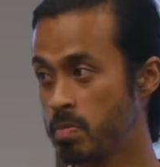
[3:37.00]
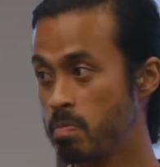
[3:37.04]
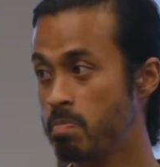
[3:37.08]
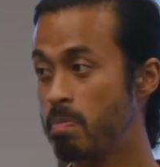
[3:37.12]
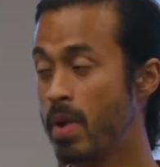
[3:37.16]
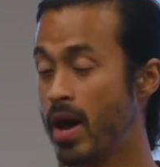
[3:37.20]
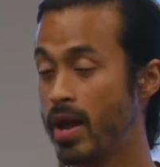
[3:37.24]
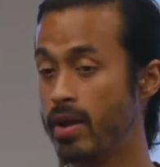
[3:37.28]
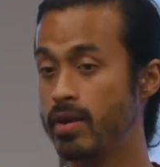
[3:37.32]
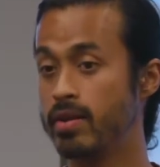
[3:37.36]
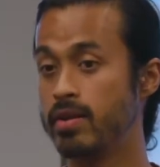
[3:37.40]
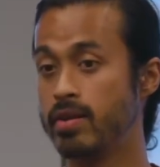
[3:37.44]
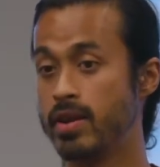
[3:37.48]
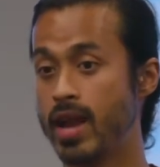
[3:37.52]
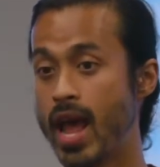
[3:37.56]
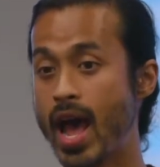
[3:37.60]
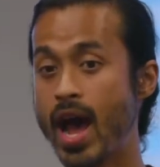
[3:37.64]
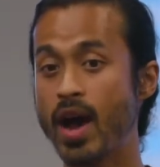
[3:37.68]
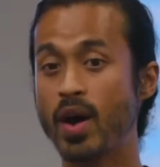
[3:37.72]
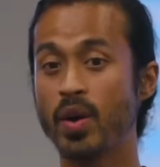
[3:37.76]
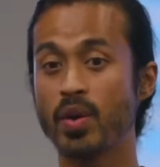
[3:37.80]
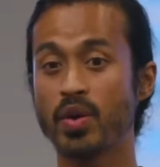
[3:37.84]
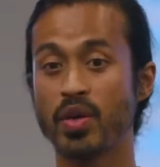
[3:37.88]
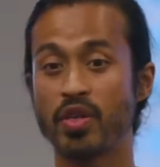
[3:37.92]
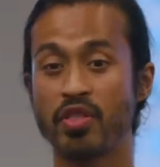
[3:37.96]
But
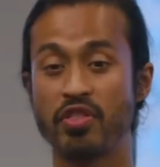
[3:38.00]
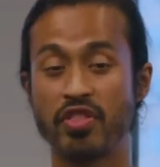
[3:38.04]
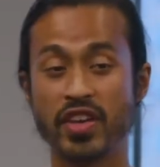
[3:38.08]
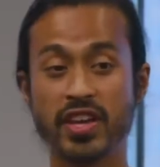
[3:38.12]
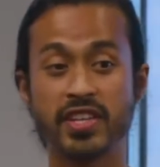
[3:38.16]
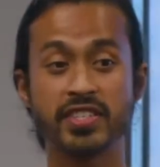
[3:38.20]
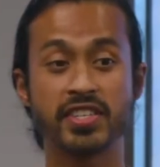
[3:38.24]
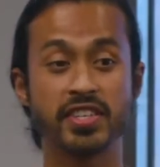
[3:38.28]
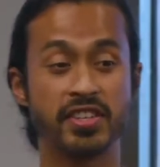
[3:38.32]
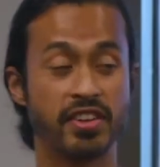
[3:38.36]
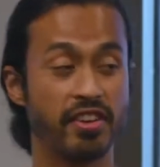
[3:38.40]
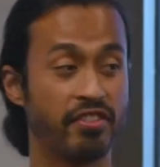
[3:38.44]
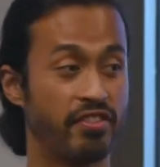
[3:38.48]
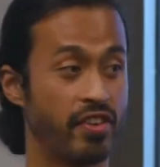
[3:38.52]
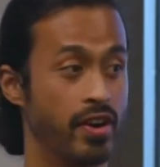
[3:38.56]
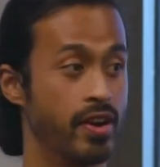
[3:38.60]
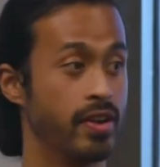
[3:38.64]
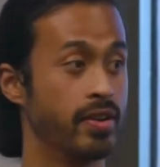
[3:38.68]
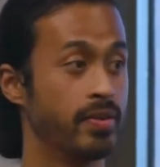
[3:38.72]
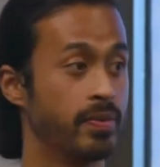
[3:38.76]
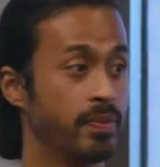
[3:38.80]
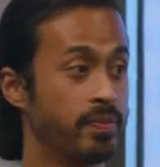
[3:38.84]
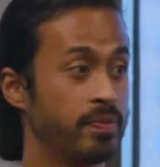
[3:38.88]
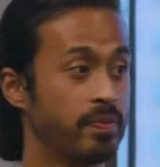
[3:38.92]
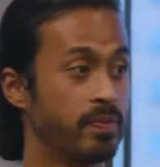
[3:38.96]
now, things are different.
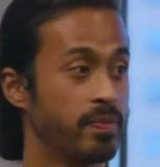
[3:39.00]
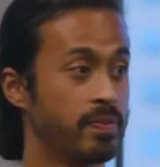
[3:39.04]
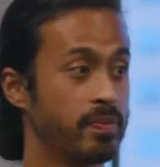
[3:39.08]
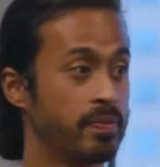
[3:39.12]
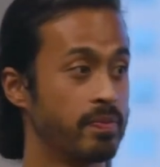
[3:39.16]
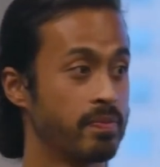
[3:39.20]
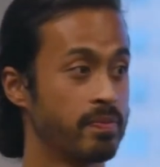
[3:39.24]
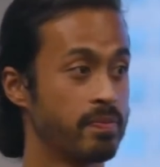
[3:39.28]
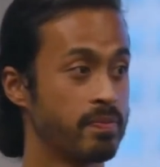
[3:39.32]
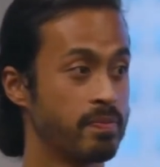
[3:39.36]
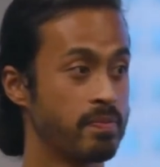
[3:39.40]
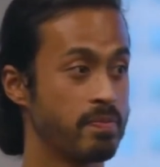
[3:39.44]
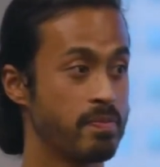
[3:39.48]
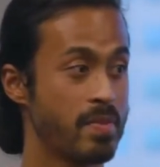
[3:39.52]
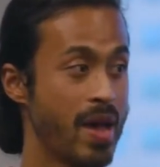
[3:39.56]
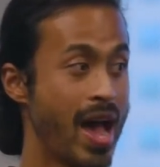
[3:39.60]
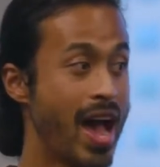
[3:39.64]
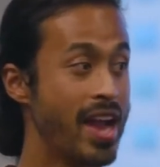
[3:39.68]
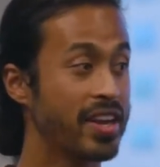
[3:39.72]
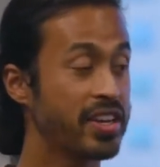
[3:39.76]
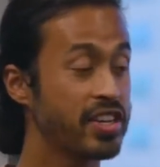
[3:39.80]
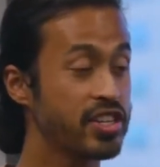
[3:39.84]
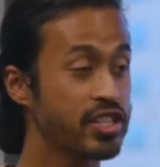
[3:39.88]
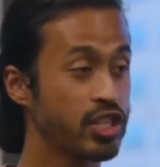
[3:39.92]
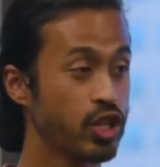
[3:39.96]

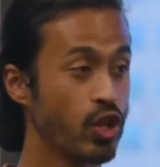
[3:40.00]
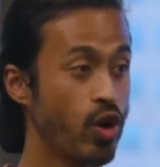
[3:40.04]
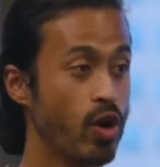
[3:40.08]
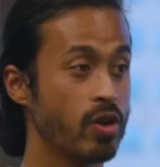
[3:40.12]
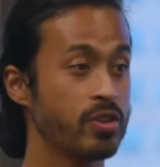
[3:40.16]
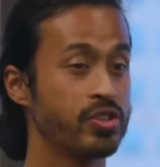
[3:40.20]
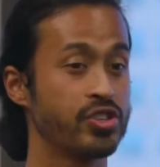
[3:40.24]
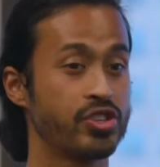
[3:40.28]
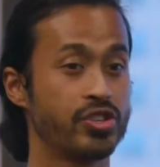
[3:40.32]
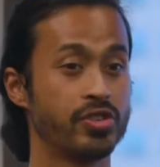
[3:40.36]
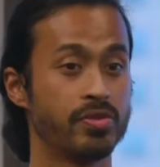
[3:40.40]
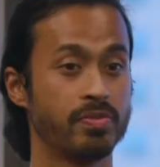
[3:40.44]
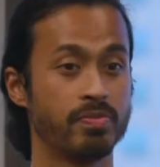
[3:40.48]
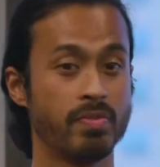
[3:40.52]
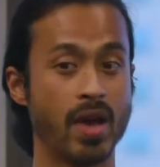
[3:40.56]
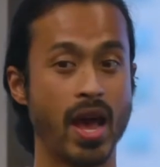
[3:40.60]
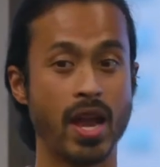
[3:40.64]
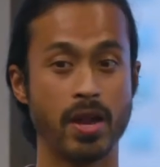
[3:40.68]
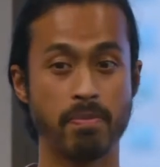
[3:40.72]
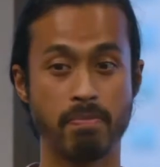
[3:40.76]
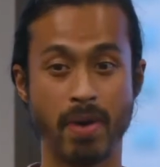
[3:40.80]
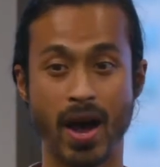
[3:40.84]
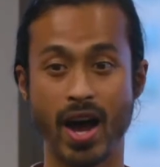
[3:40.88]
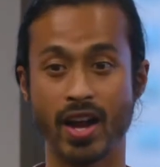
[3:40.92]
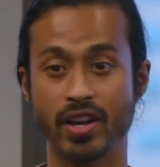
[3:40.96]
Anika's launched, and
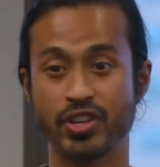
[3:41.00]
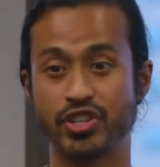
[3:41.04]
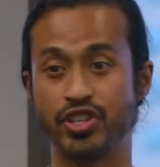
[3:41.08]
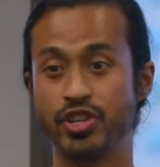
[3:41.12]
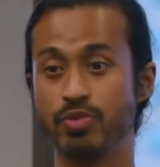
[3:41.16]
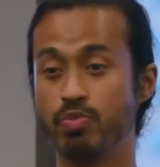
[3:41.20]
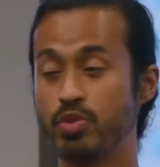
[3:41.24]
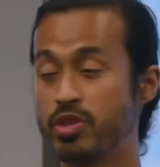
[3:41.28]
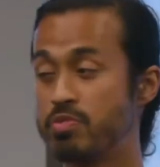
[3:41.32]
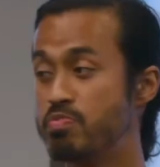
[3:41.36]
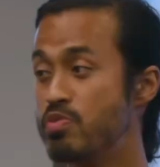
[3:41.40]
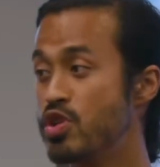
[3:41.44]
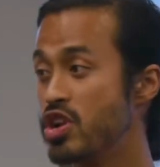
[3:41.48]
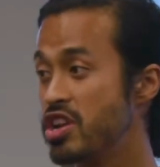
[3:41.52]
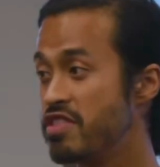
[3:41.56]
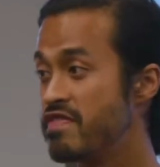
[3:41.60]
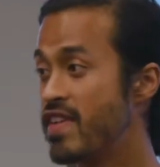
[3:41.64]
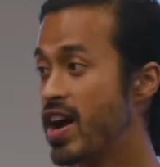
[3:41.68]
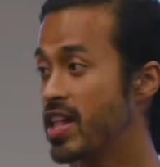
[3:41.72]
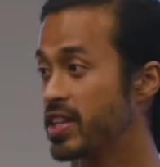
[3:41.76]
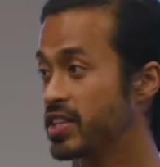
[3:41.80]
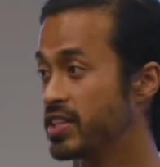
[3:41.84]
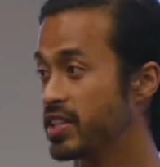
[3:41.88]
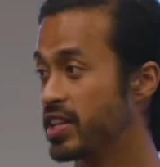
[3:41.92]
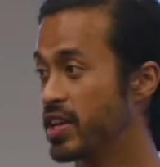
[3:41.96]
in partnership with Moonee
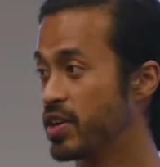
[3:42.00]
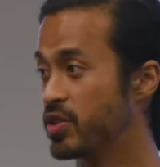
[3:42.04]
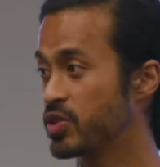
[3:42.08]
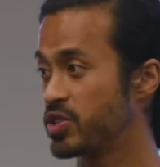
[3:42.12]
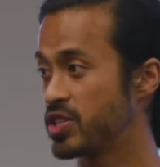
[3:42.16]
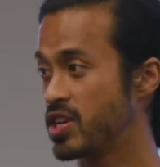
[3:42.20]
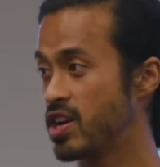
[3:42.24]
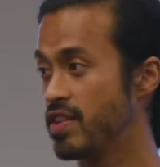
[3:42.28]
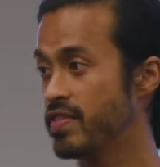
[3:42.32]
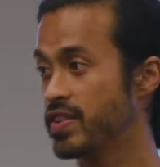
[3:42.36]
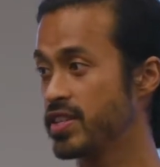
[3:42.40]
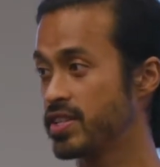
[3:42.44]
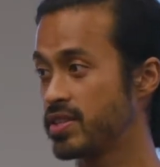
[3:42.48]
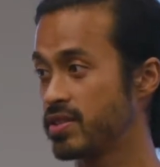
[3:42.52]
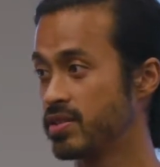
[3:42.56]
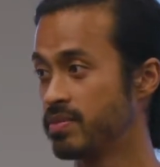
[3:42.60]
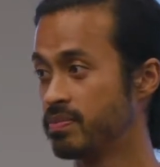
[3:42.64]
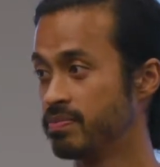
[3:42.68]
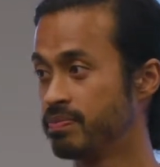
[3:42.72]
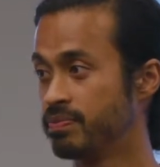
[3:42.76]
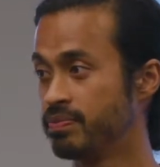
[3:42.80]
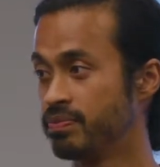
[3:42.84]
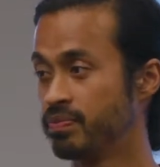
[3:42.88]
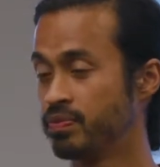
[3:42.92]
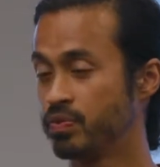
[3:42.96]
Valley Legal Service,
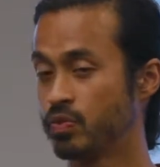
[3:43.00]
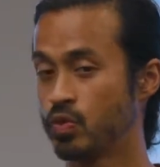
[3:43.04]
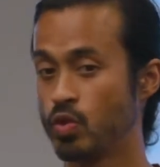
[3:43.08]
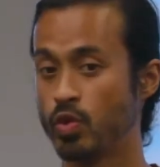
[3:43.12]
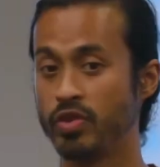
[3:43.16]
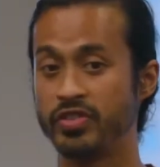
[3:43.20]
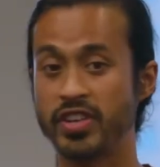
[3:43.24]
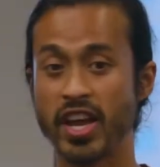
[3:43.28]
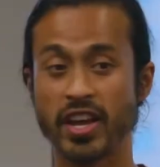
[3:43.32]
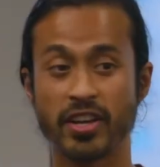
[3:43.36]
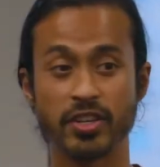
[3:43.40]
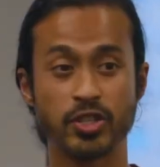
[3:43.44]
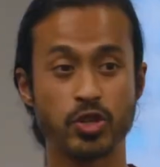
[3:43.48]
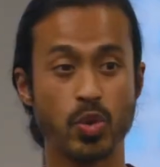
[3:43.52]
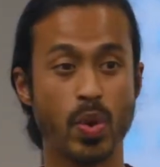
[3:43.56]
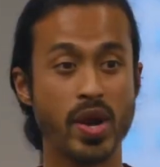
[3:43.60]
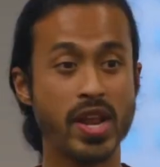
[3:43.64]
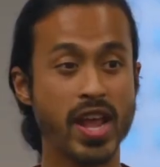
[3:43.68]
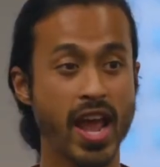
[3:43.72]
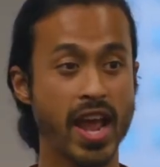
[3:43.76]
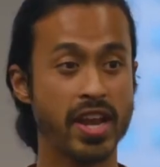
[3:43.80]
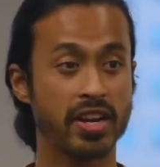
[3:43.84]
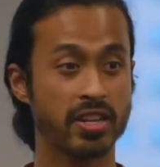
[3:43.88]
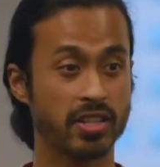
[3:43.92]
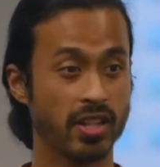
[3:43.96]
we've taken
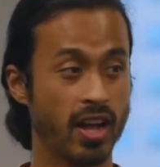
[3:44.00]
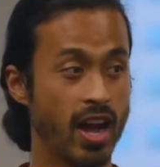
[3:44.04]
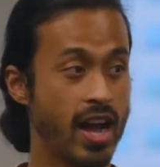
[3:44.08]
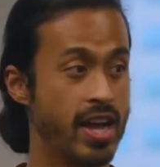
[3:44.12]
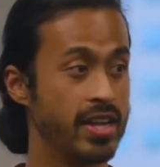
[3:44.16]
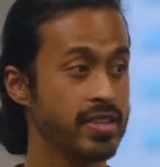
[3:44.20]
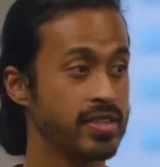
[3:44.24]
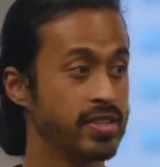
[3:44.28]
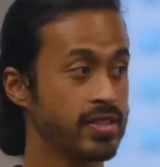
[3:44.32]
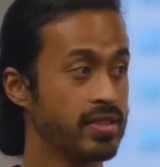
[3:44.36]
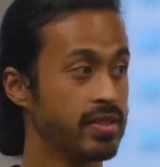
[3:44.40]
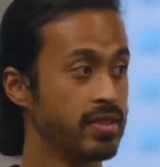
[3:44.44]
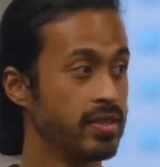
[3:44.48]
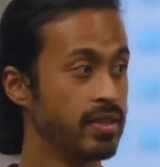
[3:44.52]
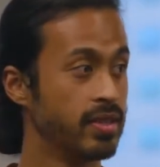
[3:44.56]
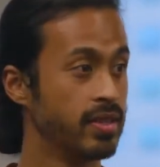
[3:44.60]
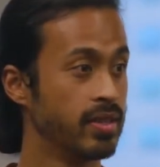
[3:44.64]
28 clients.